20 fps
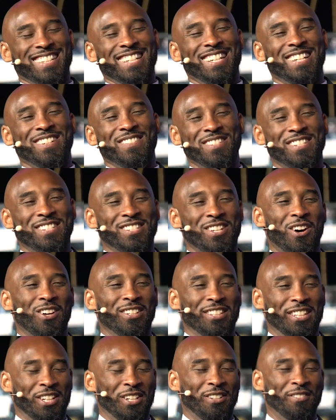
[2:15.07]
It was just
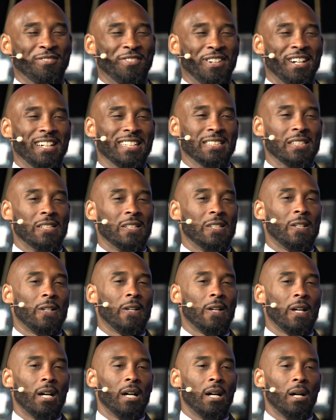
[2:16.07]
all in good fun.
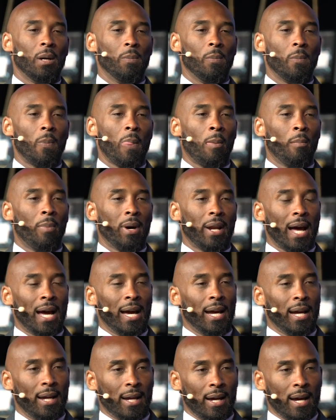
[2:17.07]
Oh. But
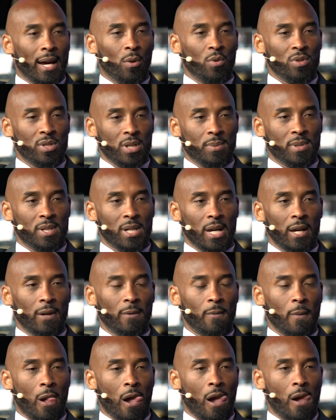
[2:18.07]
I was upset
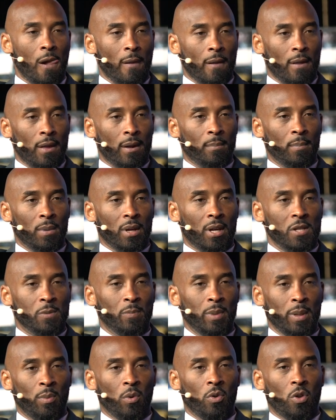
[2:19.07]
because
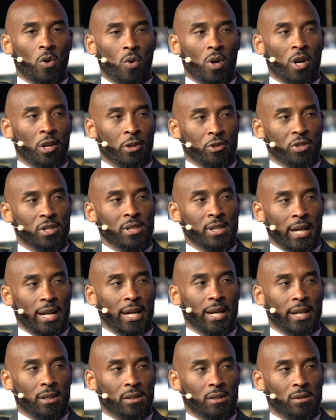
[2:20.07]
people don't
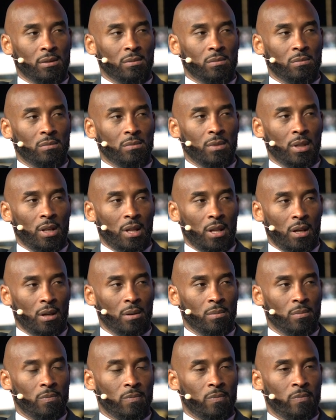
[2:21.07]
understand
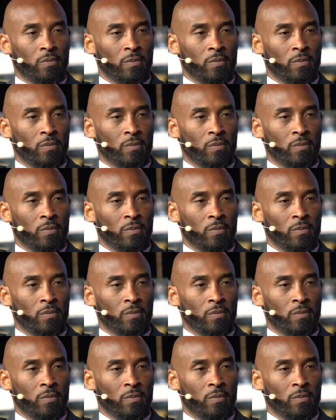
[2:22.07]
him.